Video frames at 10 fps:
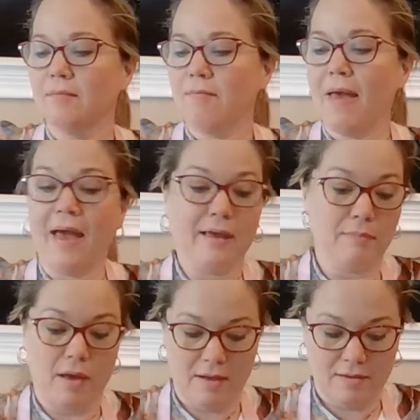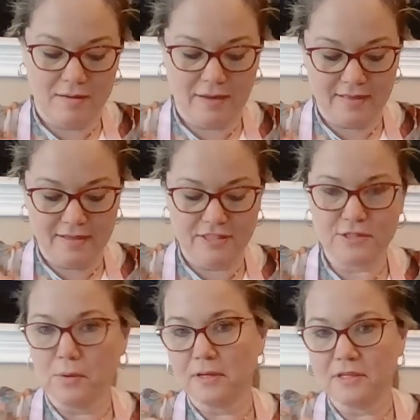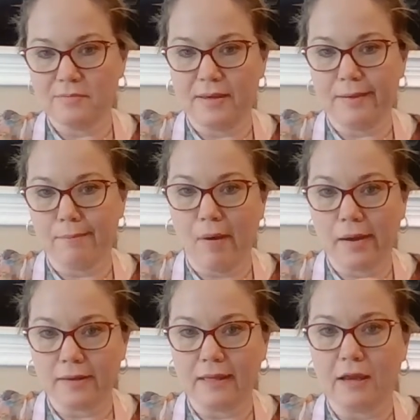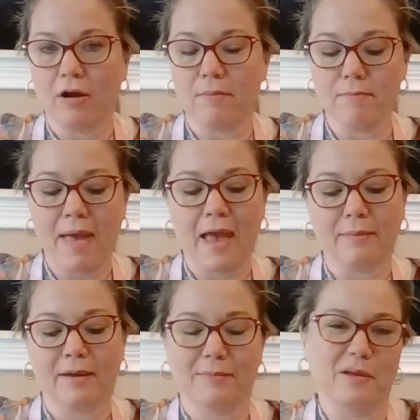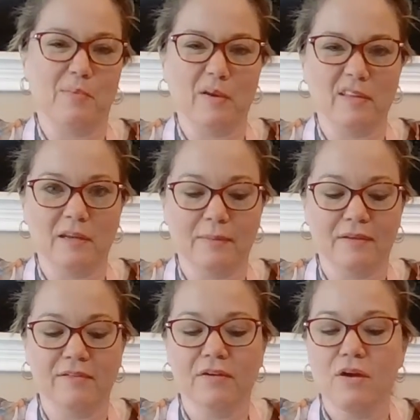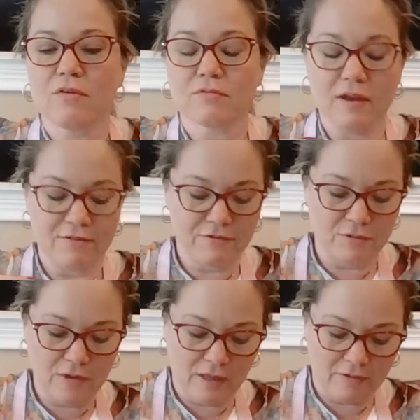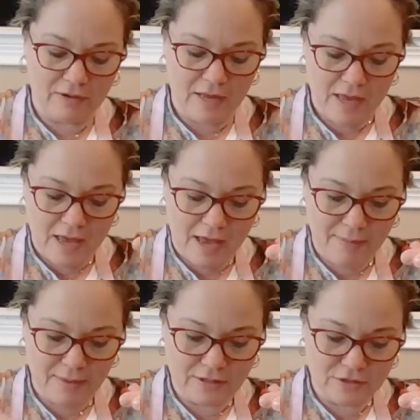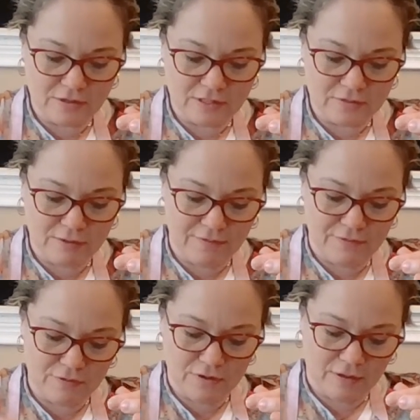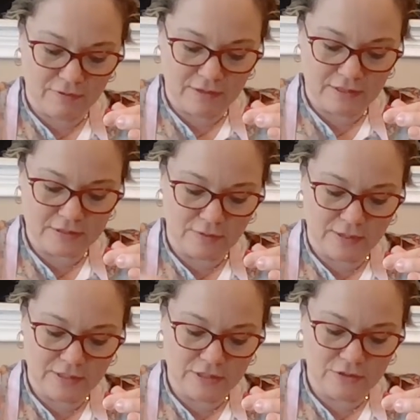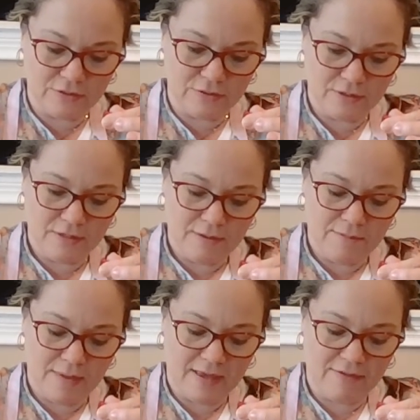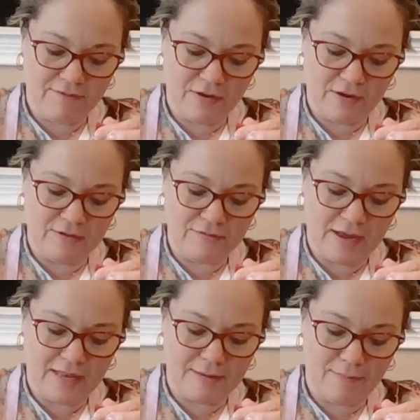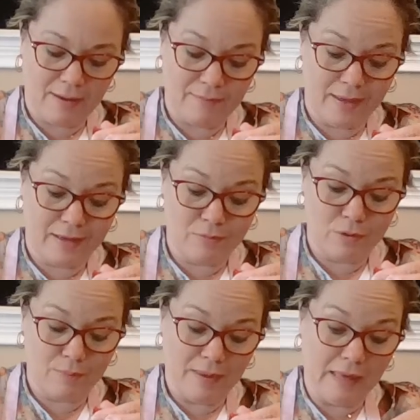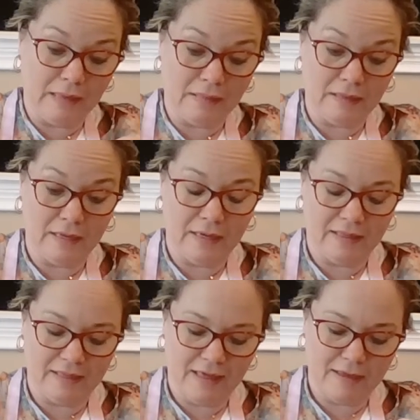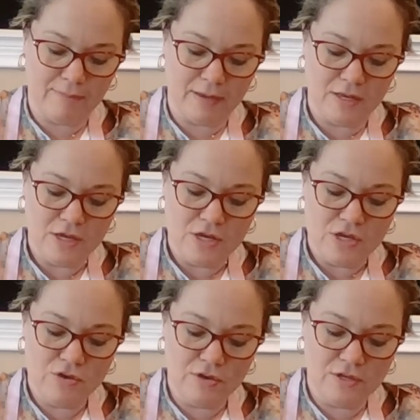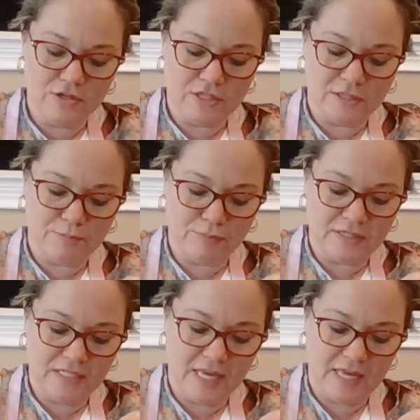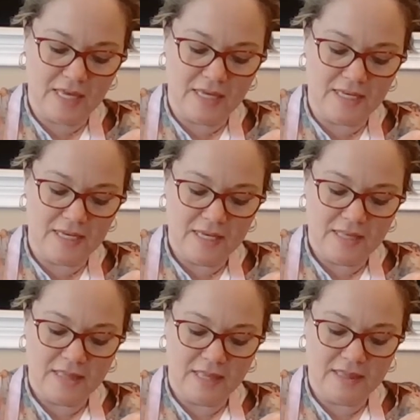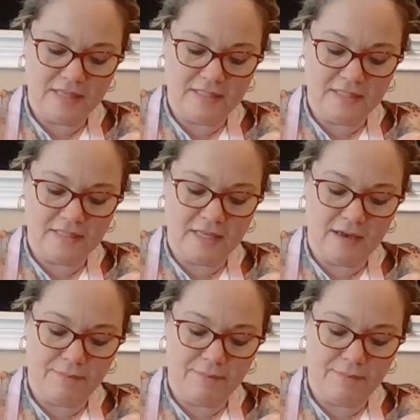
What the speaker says: magma. Okay, this is going to be modeling our magma. I'm going to put a little bit of red food coloring. I'm not sure this red food coloring is going to make it very red. It might make it more pink than anything, but you can just pretend that this is